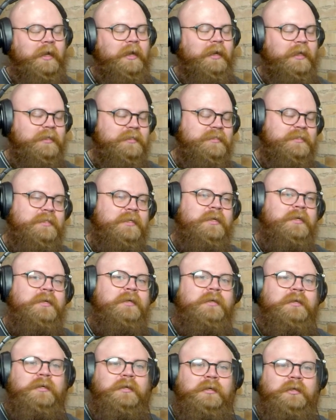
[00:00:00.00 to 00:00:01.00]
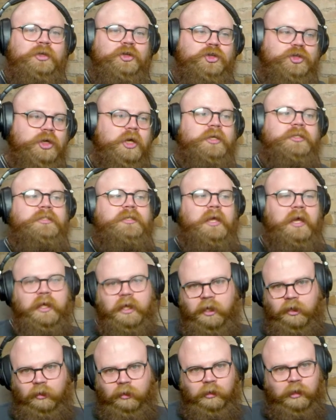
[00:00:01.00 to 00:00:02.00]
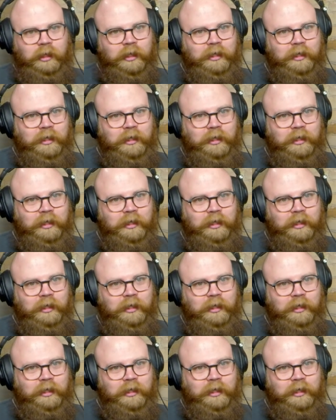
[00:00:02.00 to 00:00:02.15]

and it's just hell.